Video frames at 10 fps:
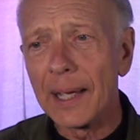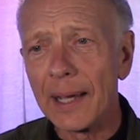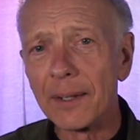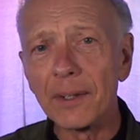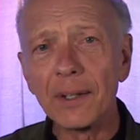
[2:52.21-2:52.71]

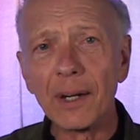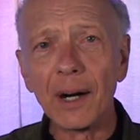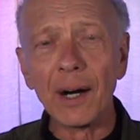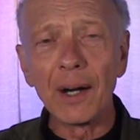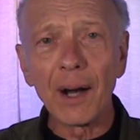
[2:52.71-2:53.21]
And
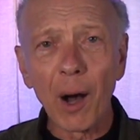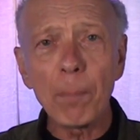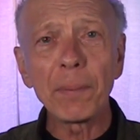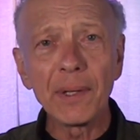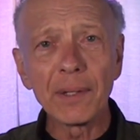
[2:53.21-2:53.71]

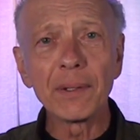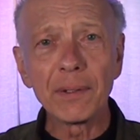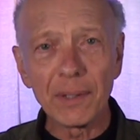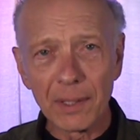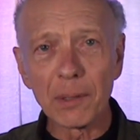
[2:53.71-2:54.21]
up
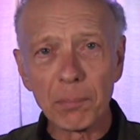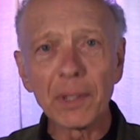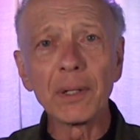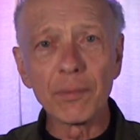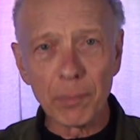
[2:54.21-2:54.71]
in the
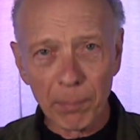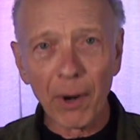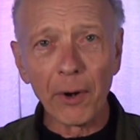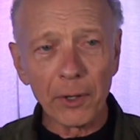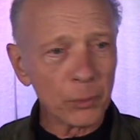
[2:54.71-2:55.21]
middle of the
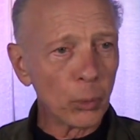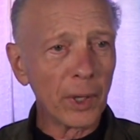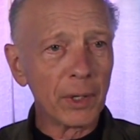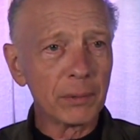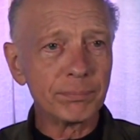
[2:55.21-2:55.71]
barn
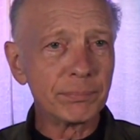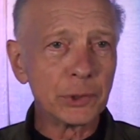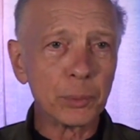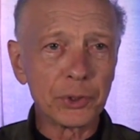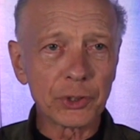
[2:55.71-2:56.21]
where
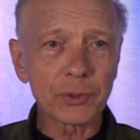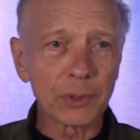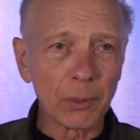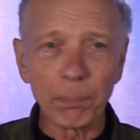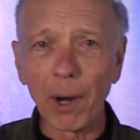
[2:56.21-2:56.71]
you would just,
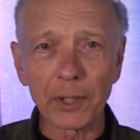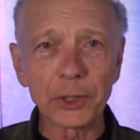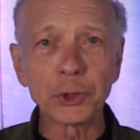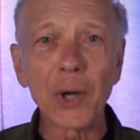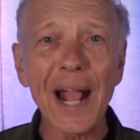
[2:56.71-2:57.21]
you know, park
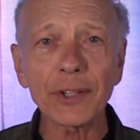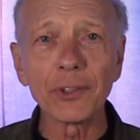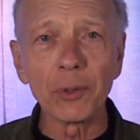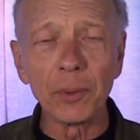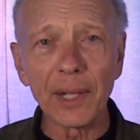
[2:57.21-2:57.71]
your
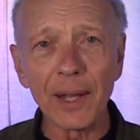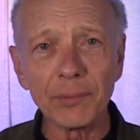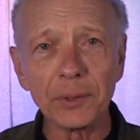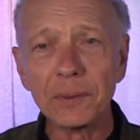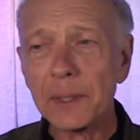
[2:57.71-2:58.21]
tractor or what
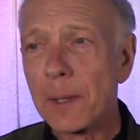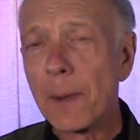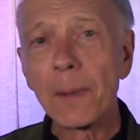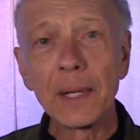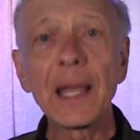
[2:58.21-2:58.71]
have you,
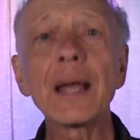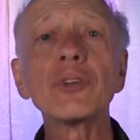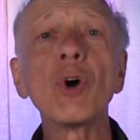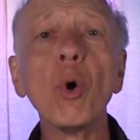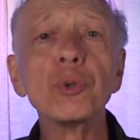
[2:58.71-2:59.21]
he had
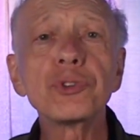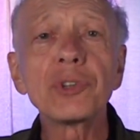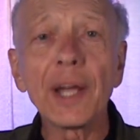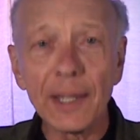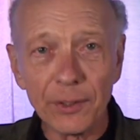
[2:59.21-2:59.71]
his whole
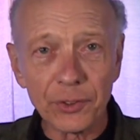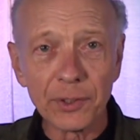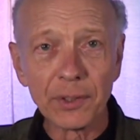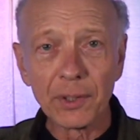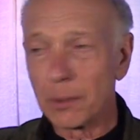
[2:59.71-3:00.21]

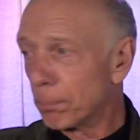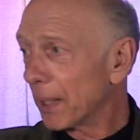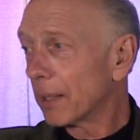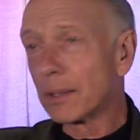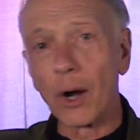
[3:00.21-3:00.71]
stage, the
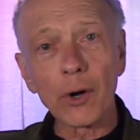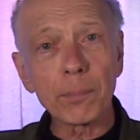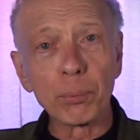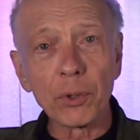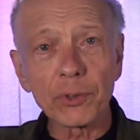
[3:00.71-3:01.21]
big
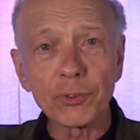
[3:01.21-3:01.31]
Garth Brooks